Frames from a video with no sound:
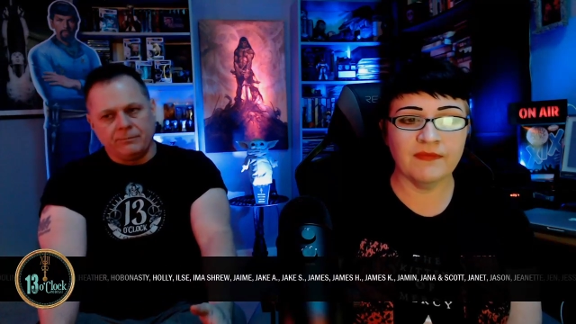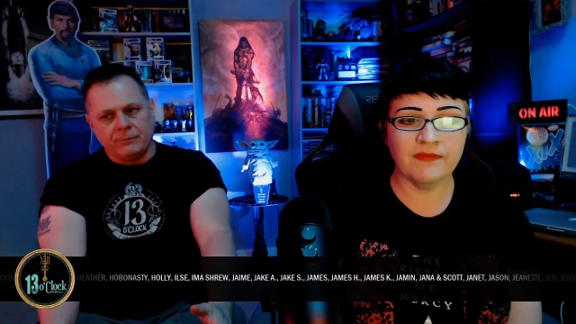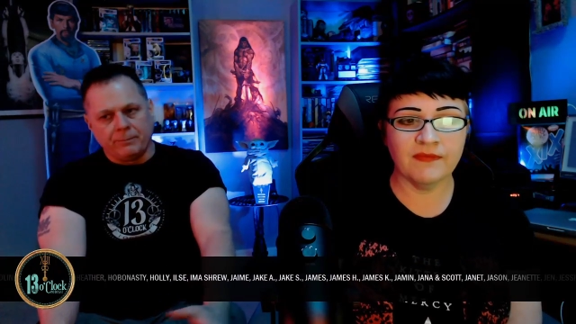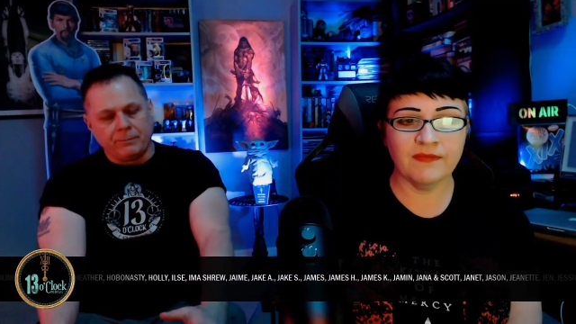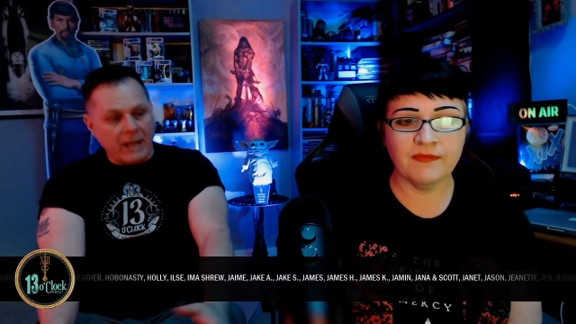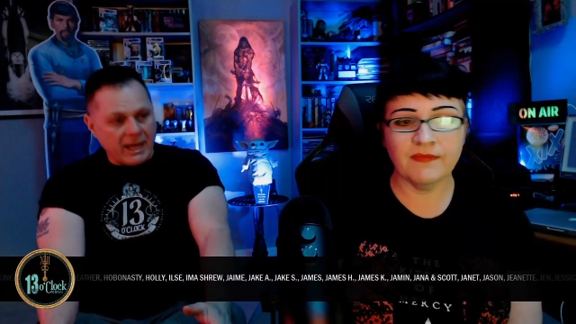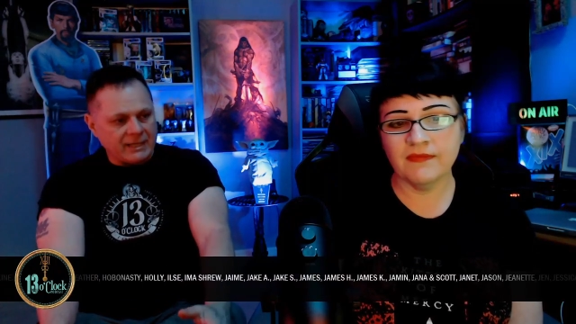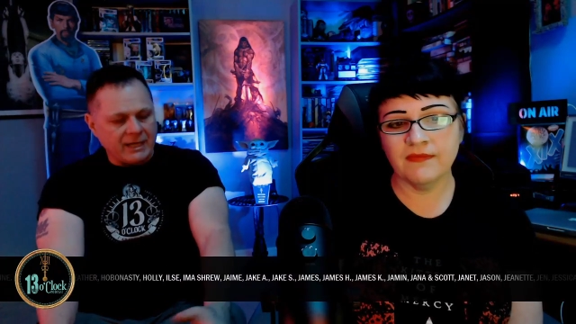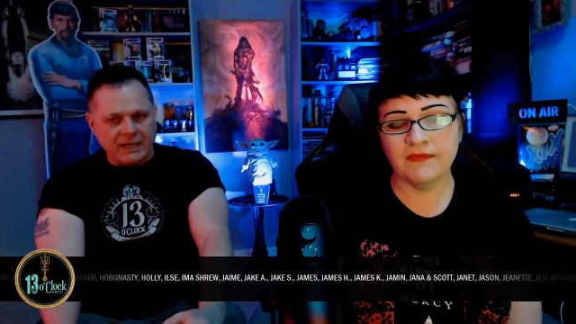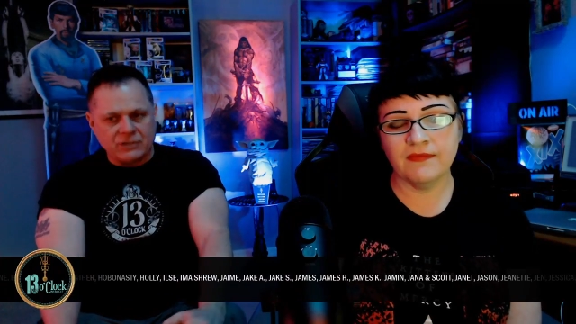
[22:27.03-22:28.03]
Speaker 1: the black
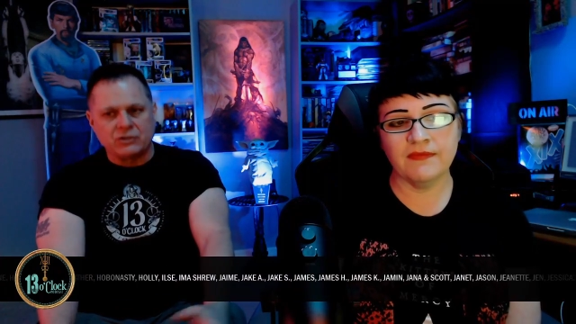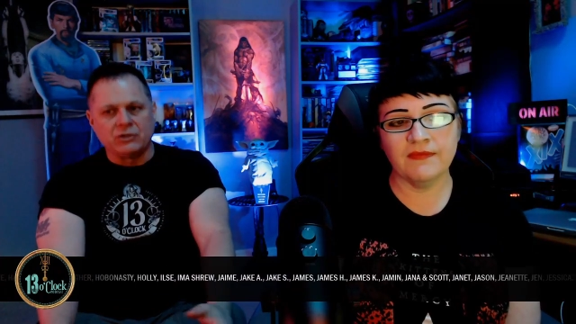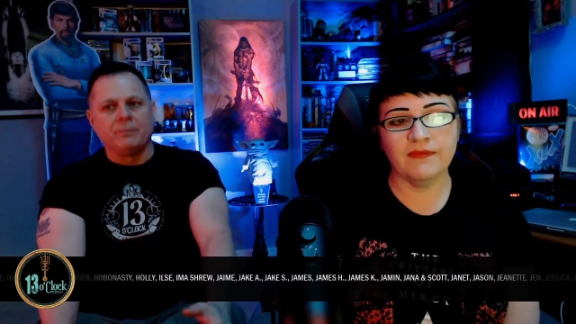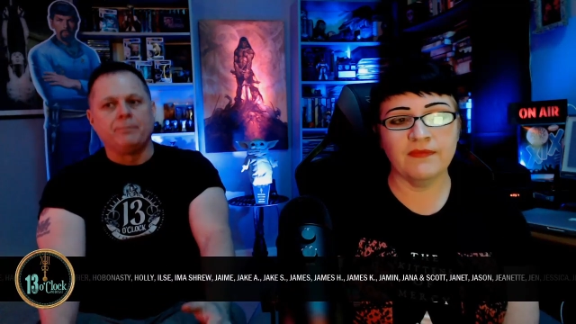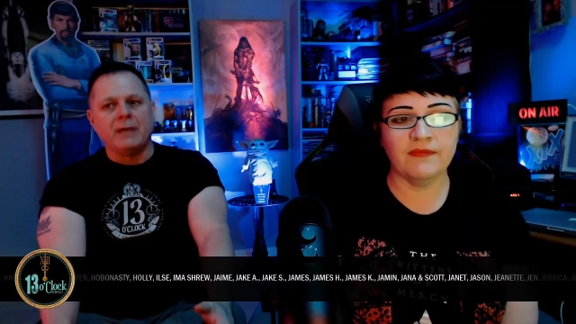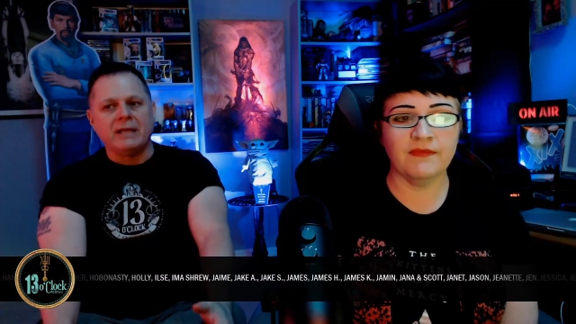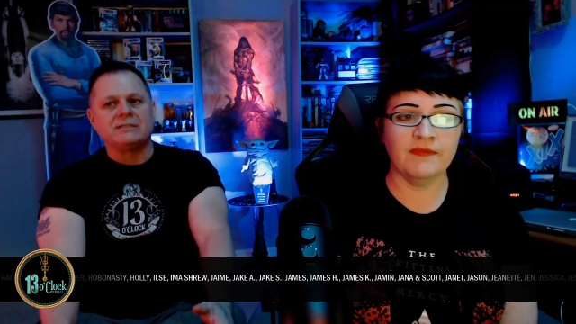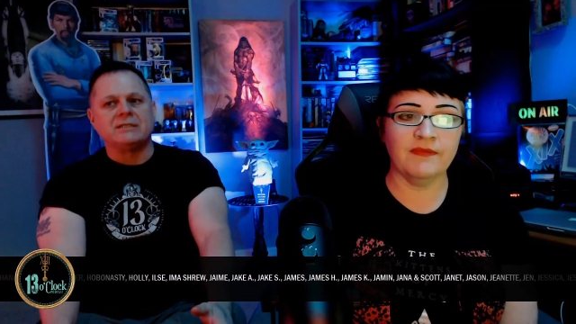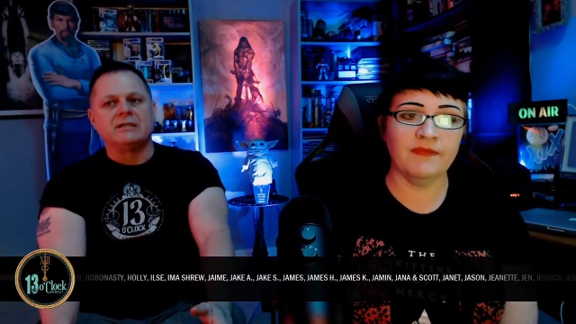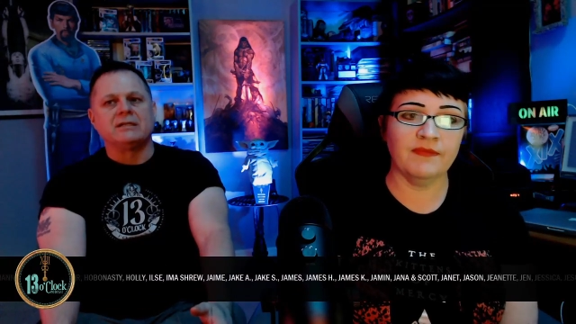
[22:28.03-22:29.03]
guy should have
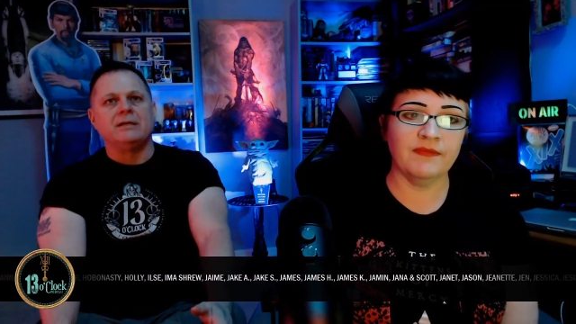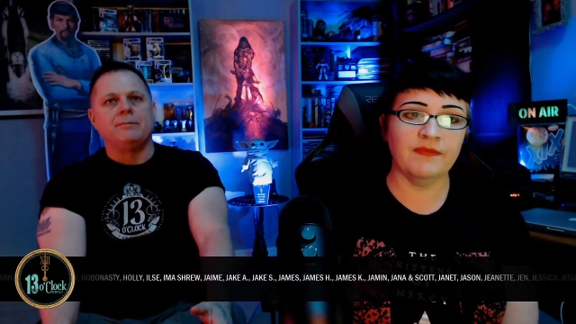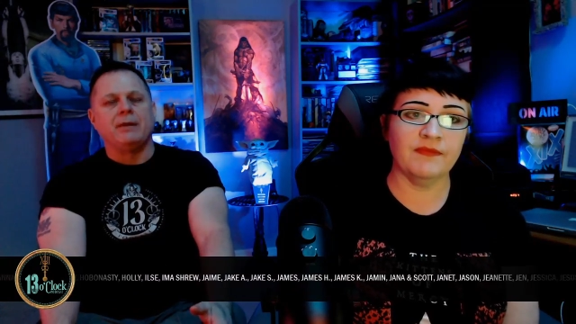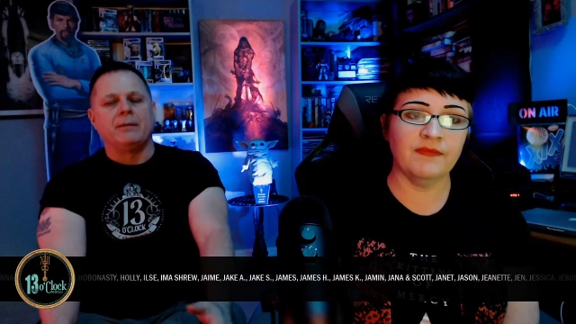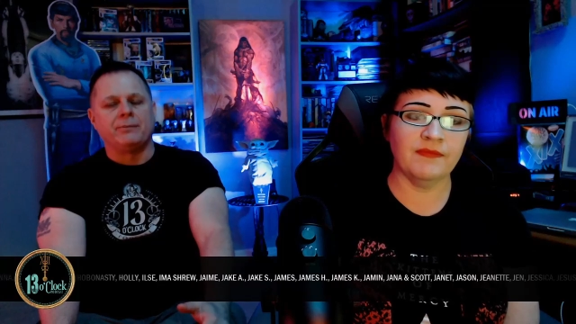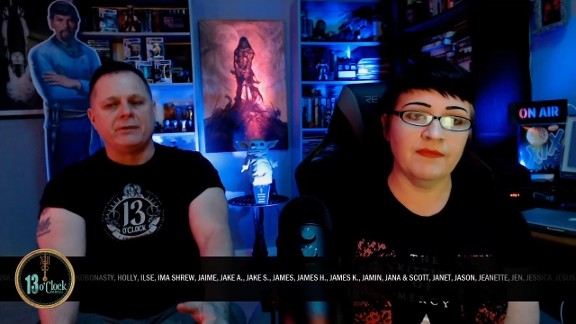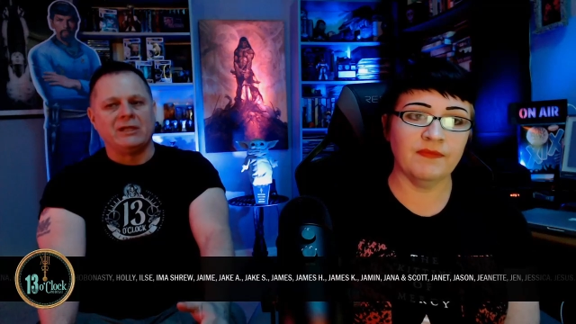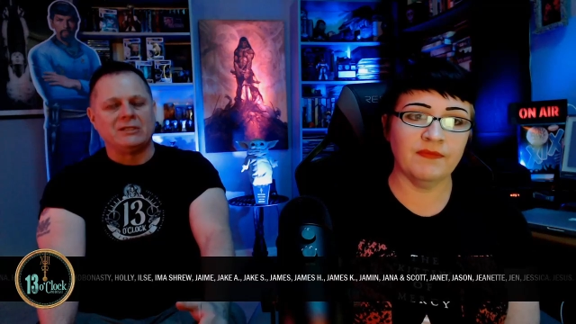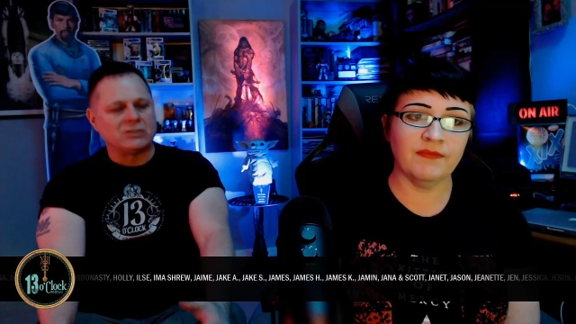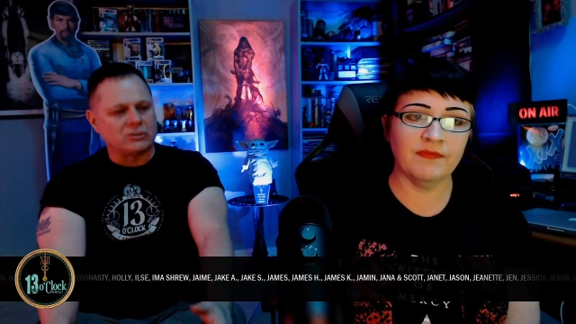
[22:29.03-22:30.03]
basically been
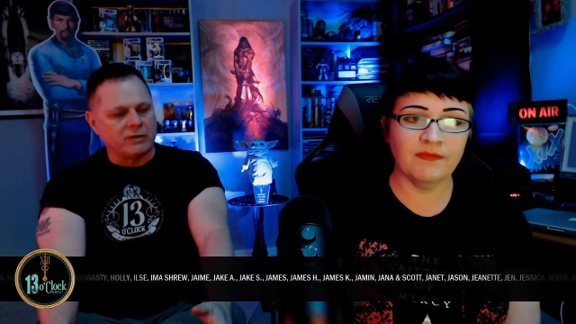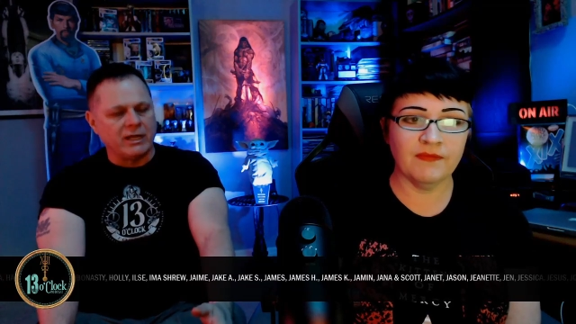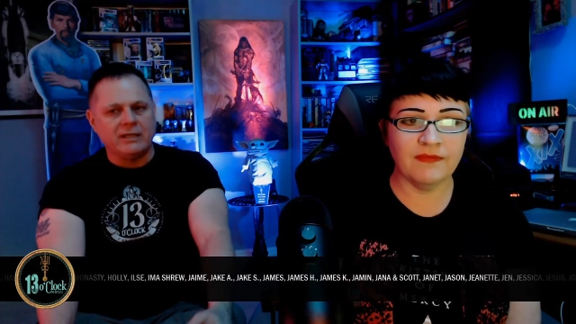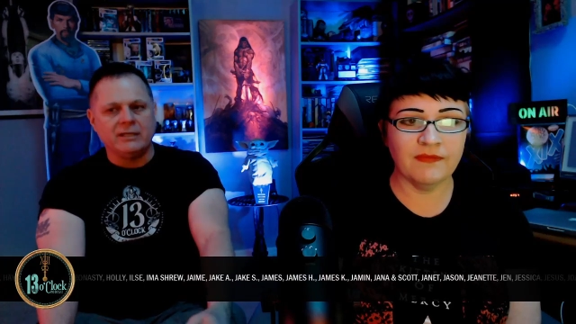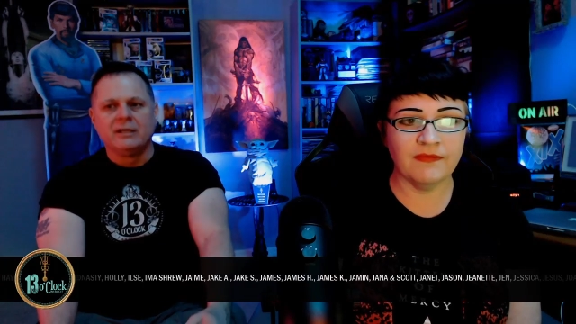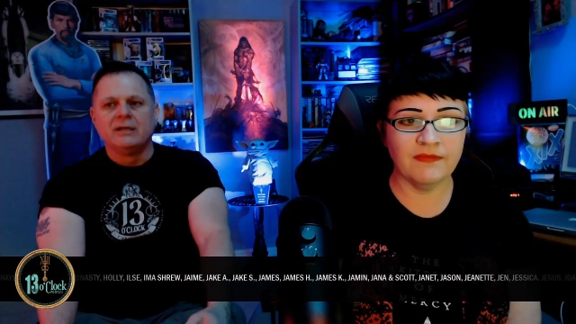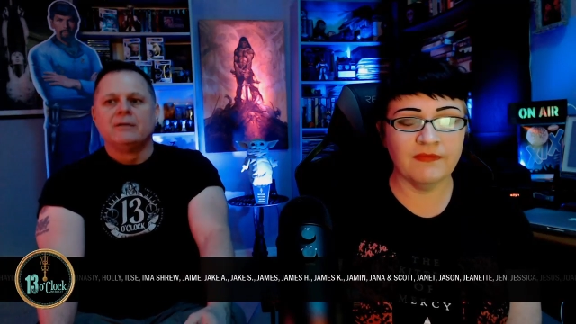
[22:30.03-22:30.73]
played straight,